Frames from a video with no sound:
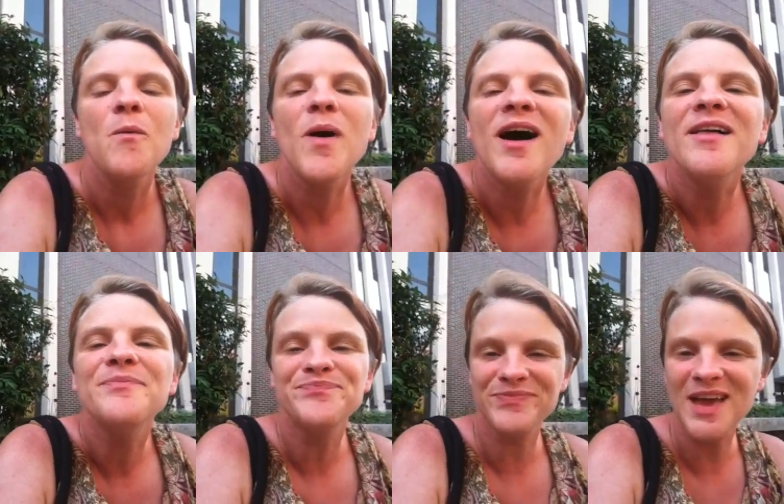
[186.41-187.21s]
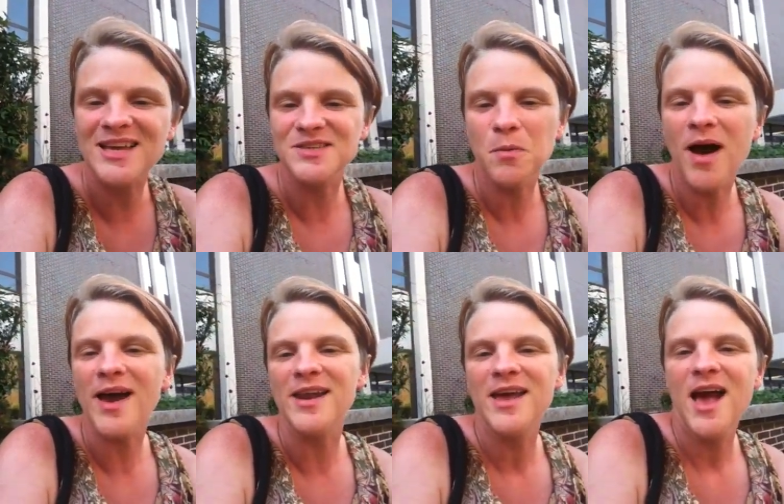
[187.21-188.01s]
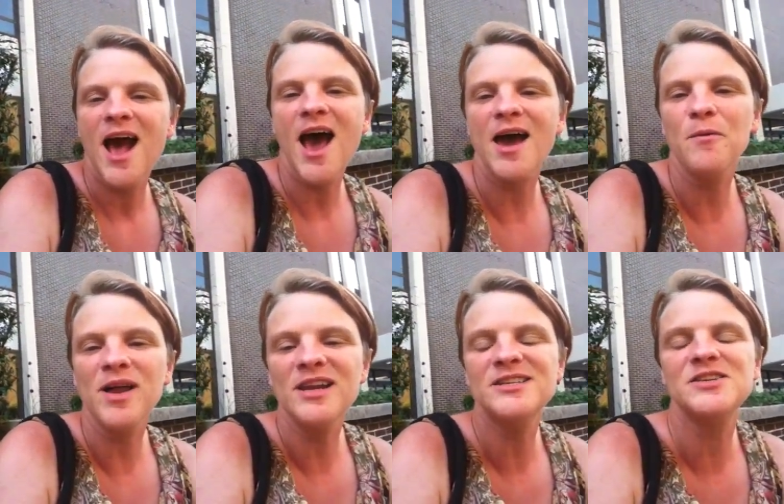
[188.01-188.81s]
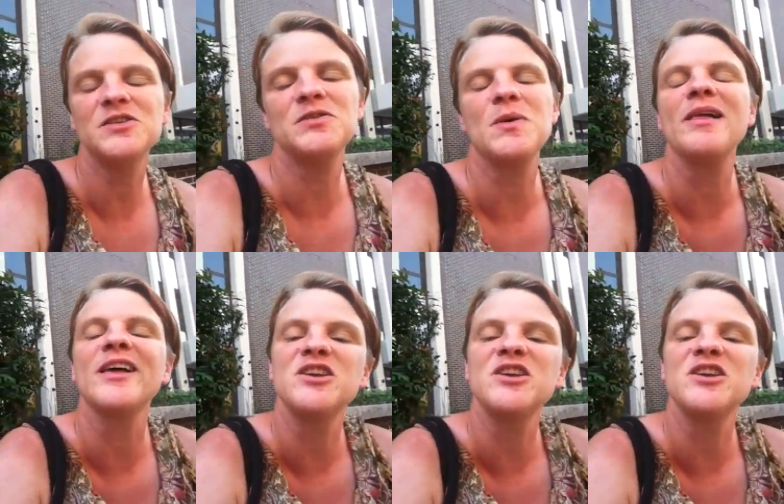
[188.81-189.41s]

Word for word: Well, guess what? I wanted to uh,